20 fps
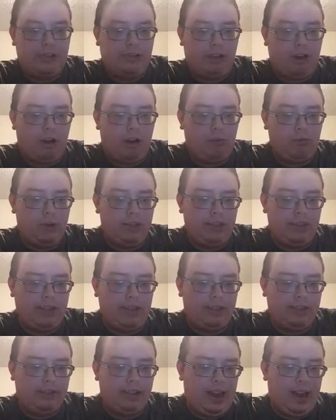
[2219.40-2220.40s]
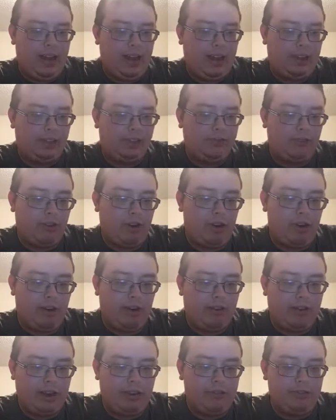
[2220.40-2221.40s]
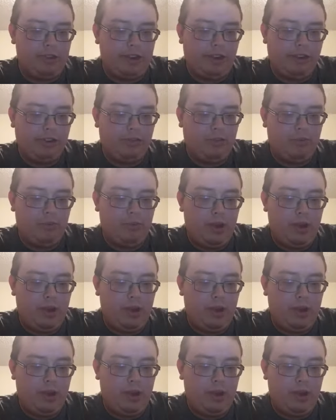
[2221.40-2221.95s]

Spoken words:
are with us, and as for our iniquities, we